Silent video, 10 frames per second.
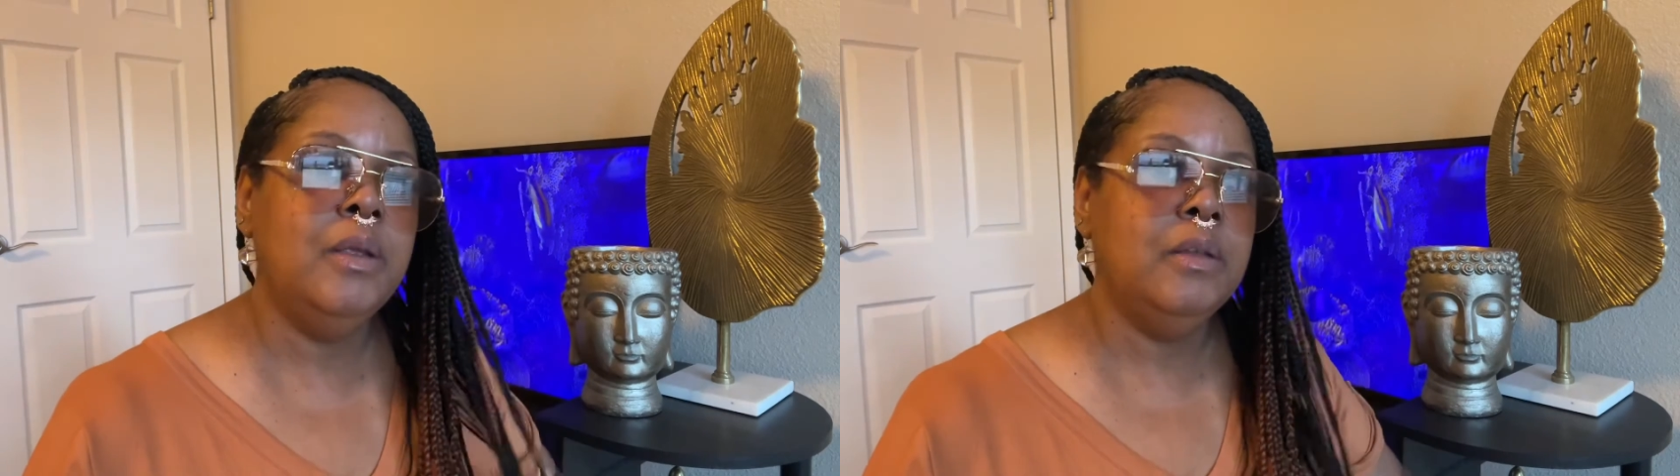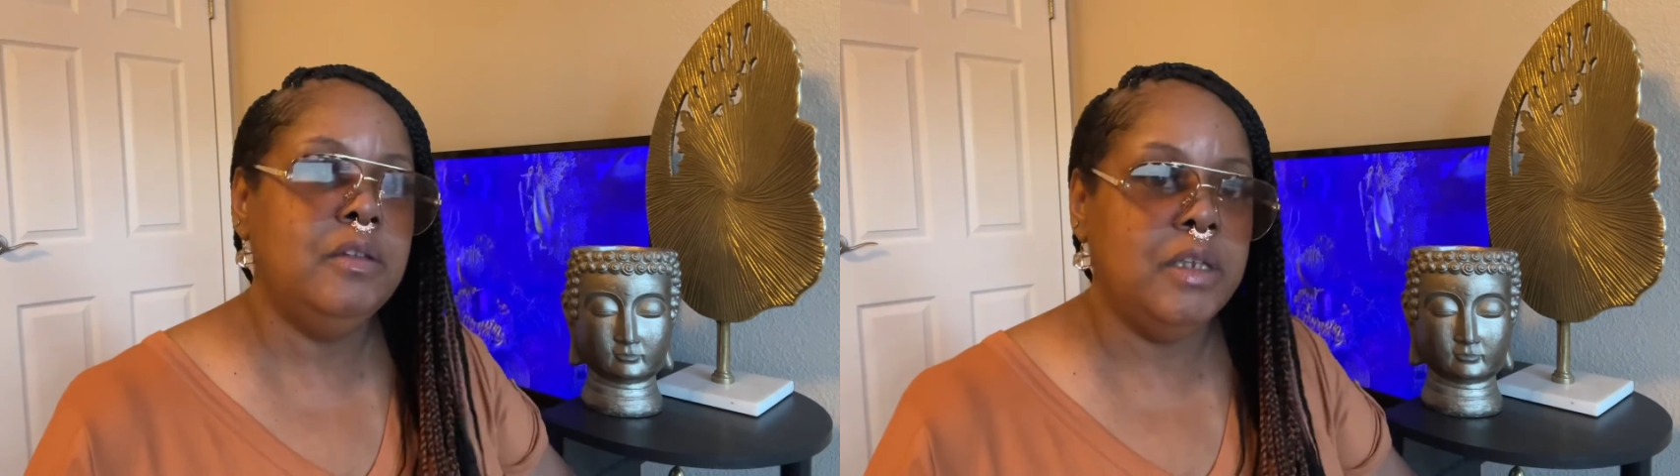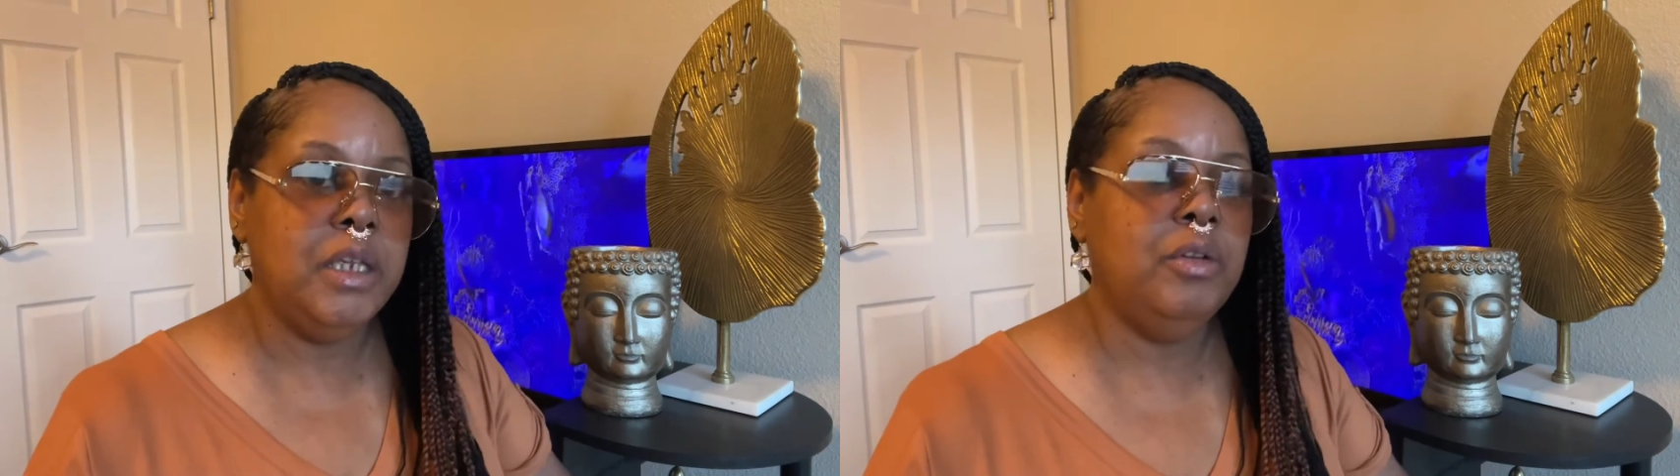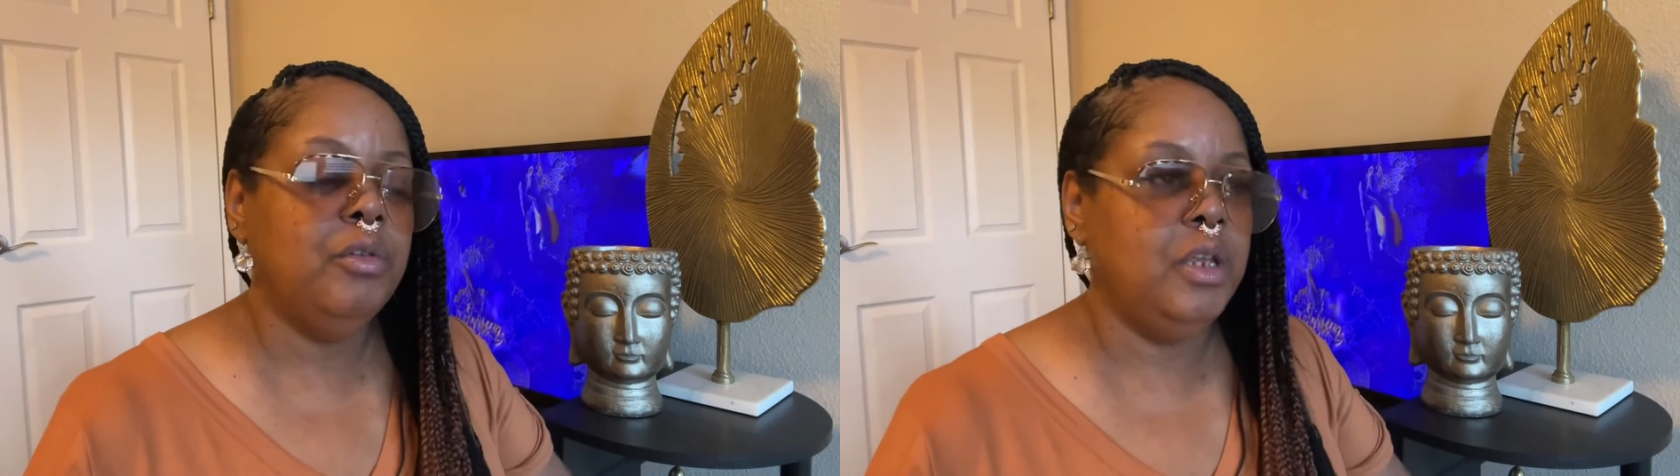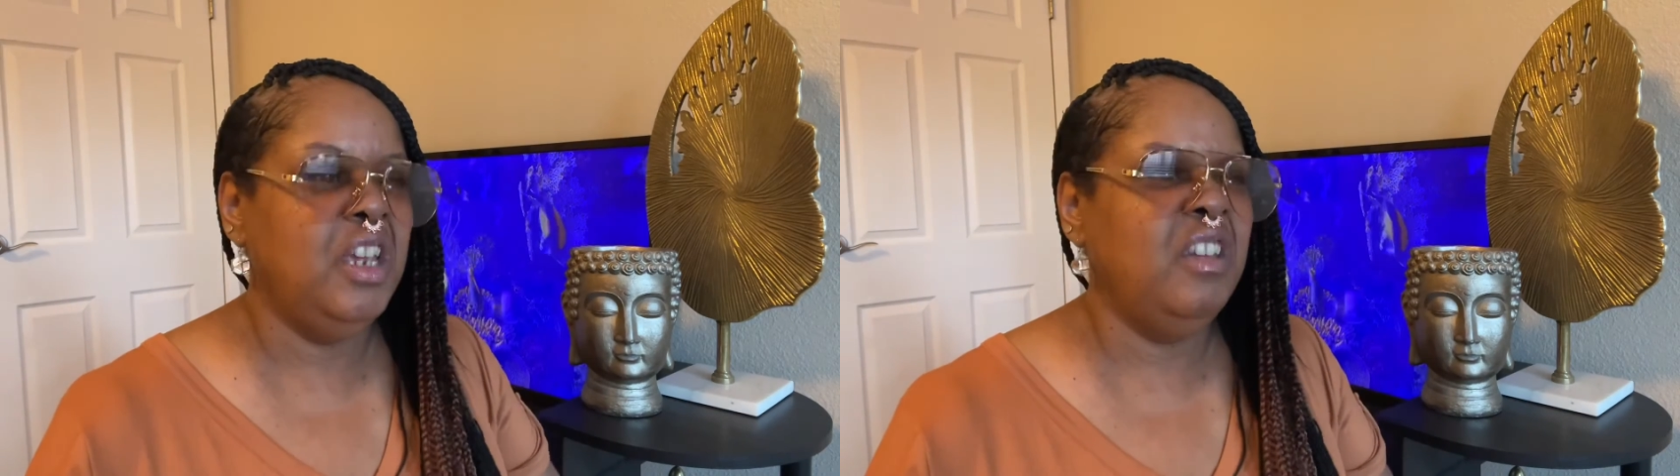sing or
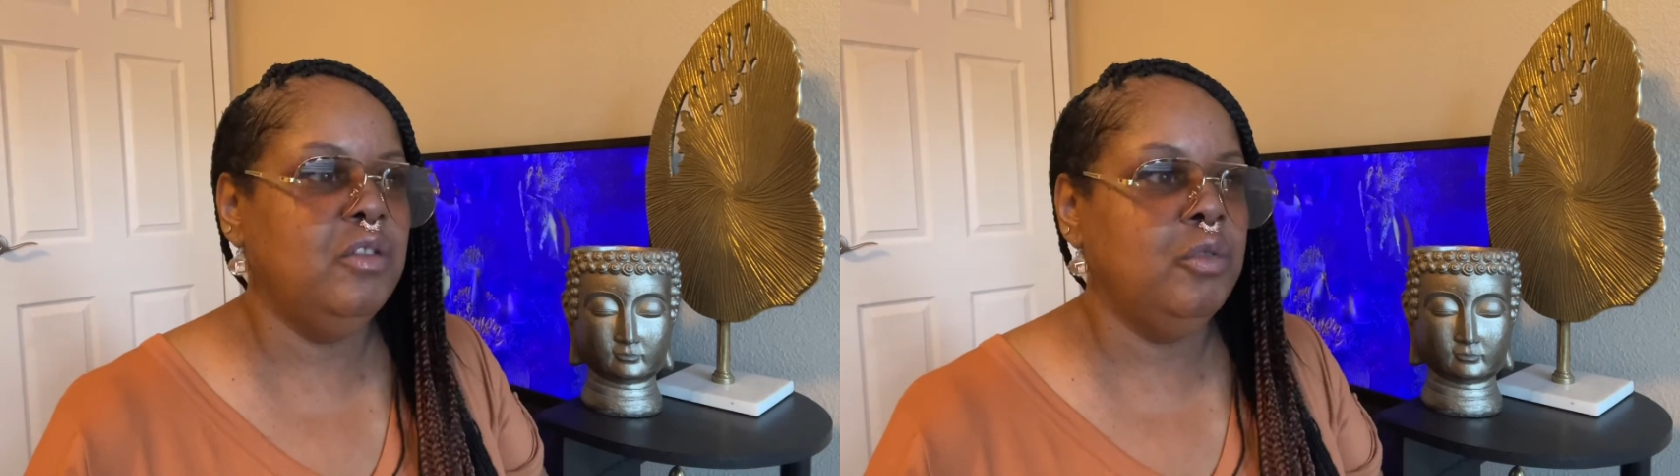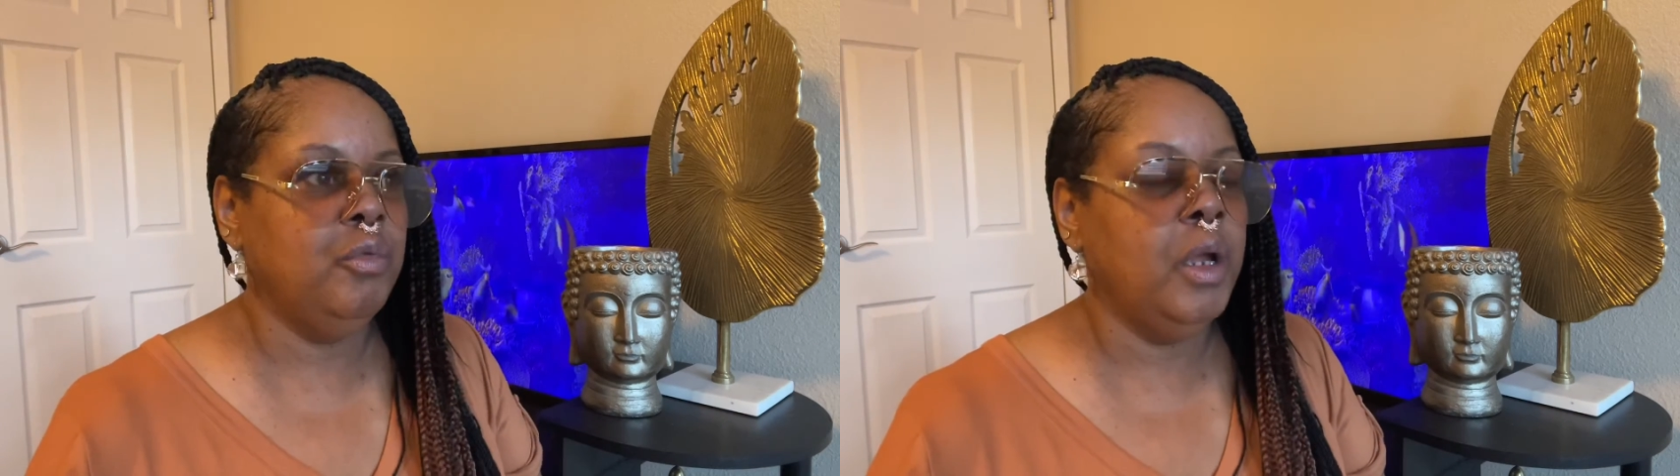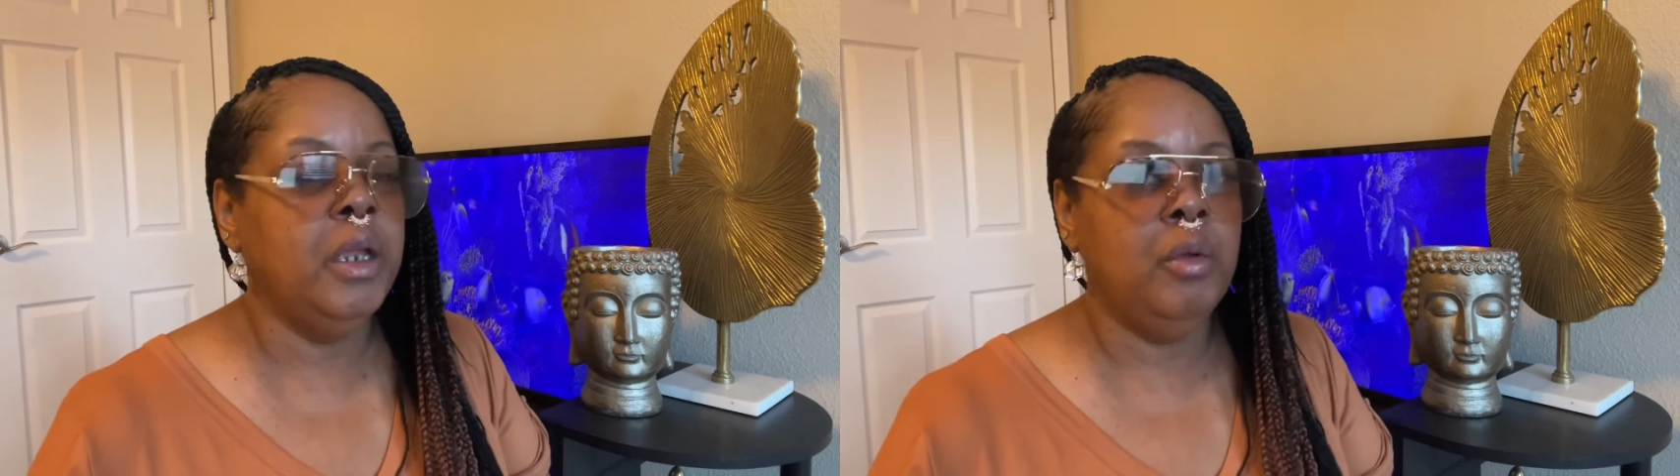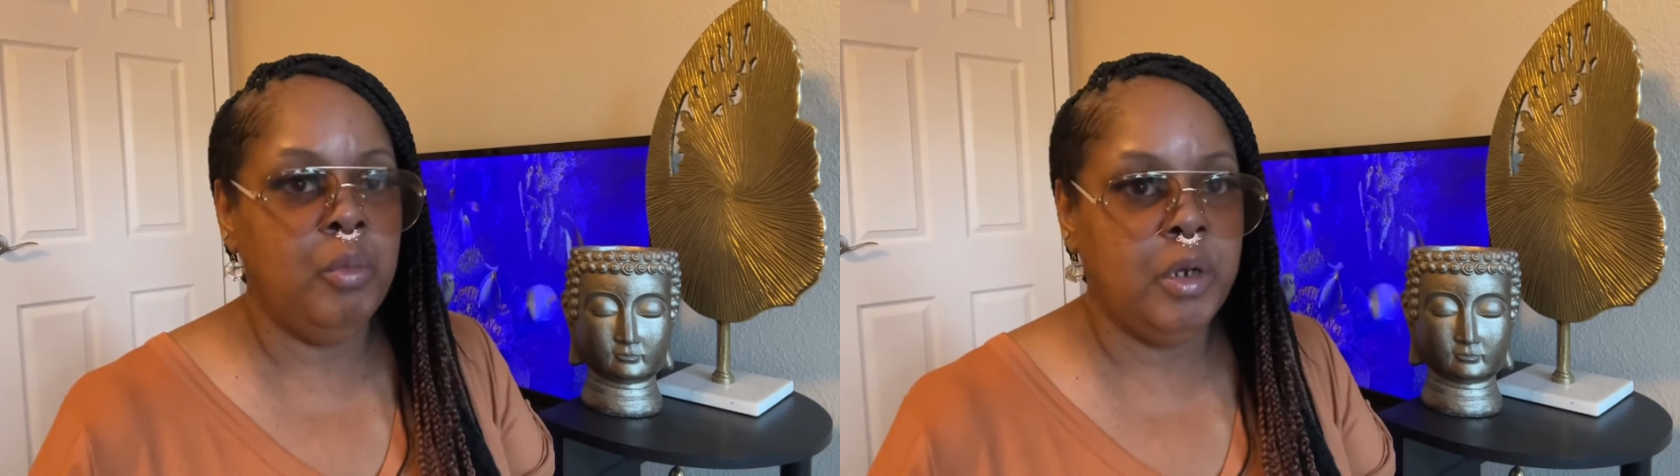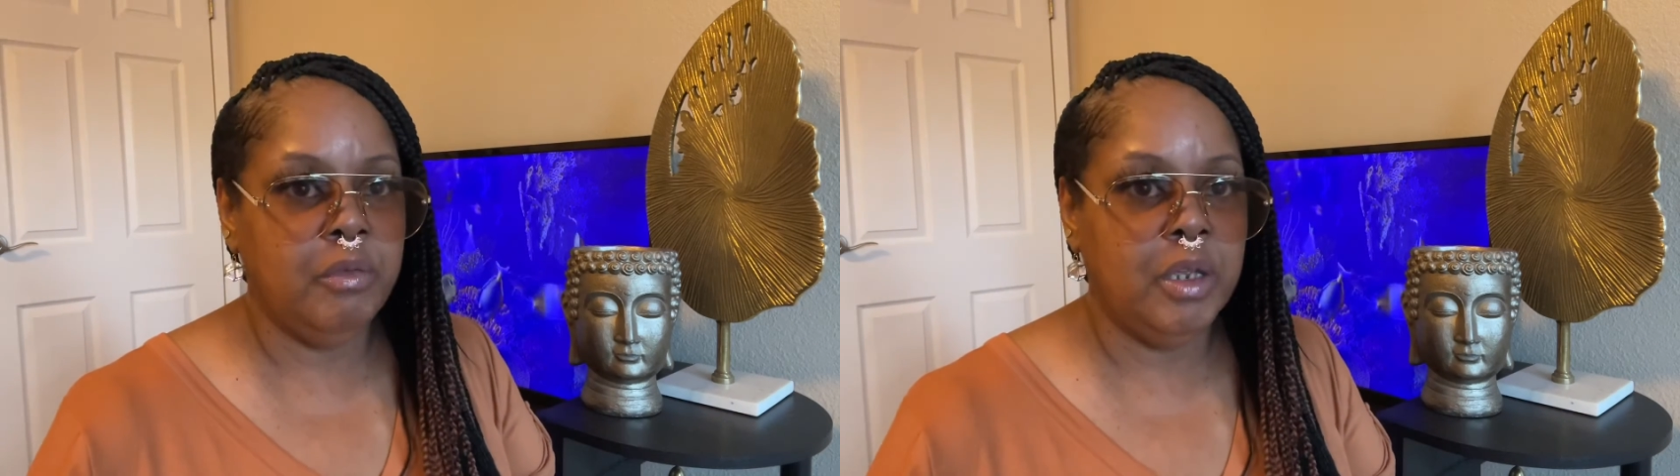dance or write or
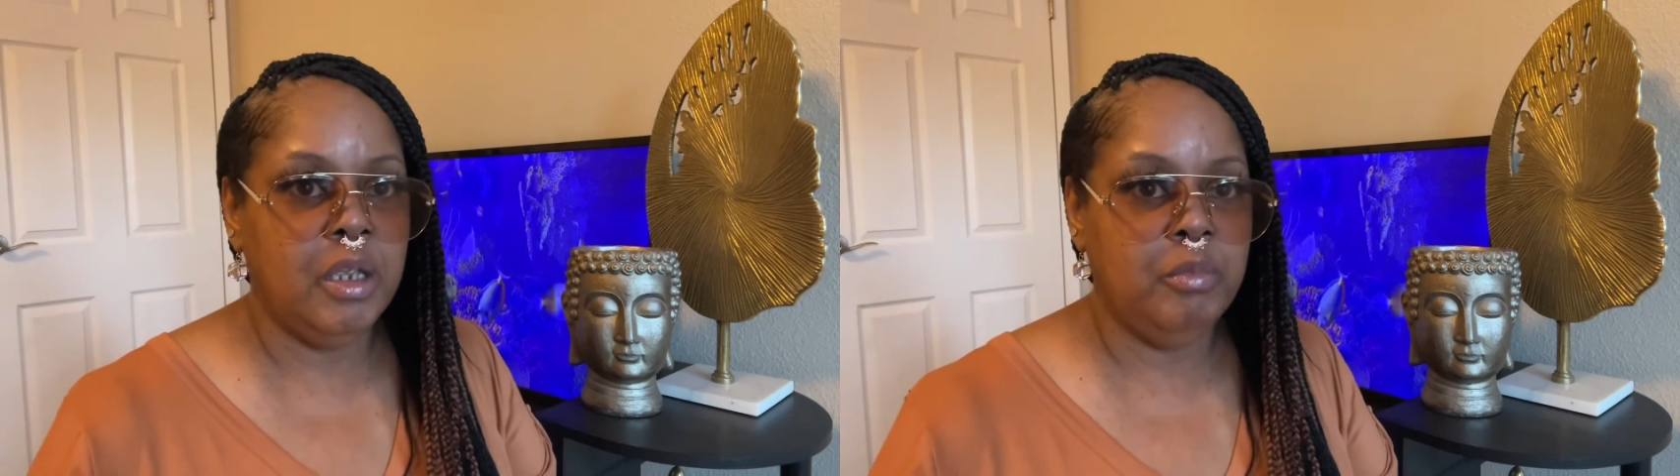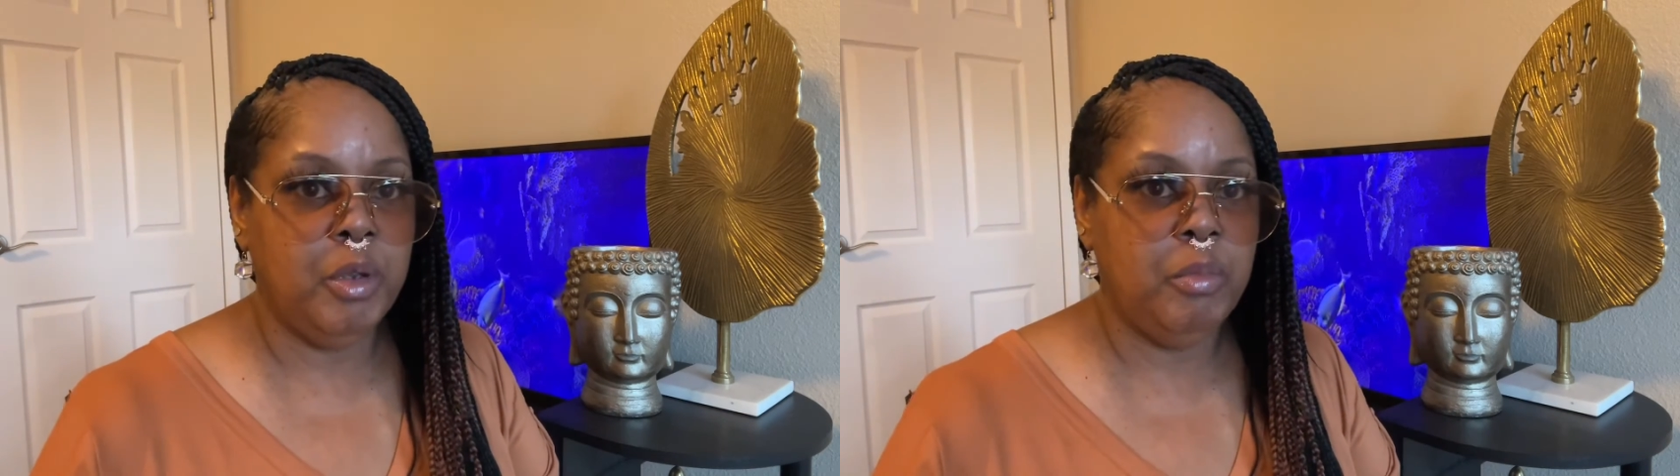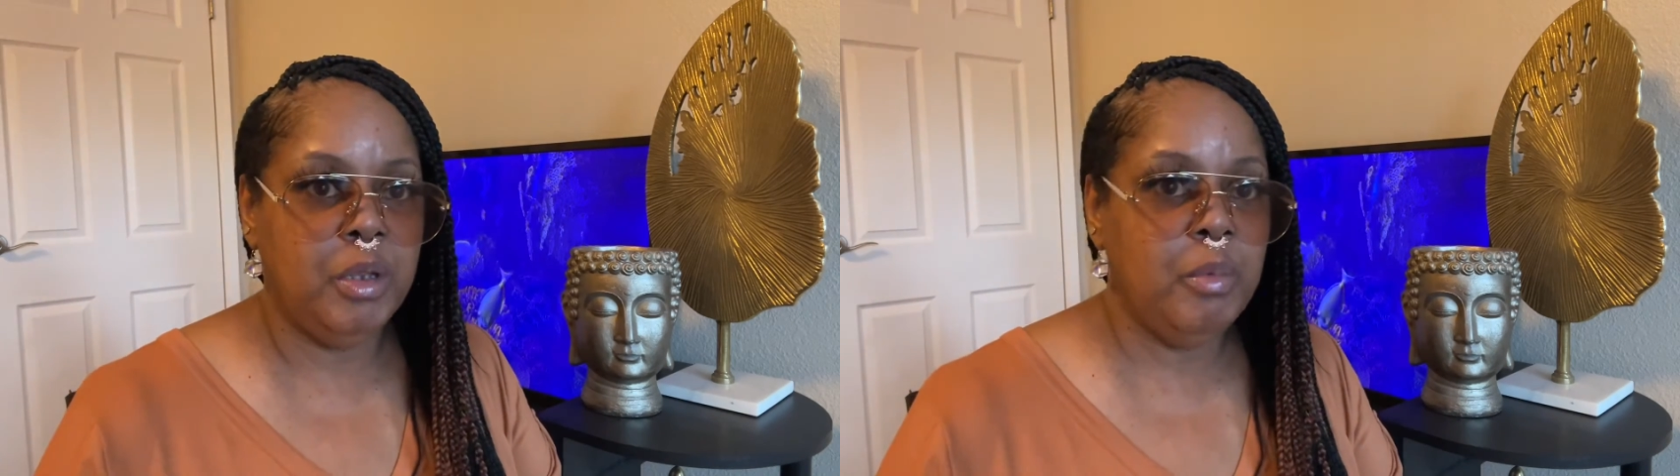whatever the case may be,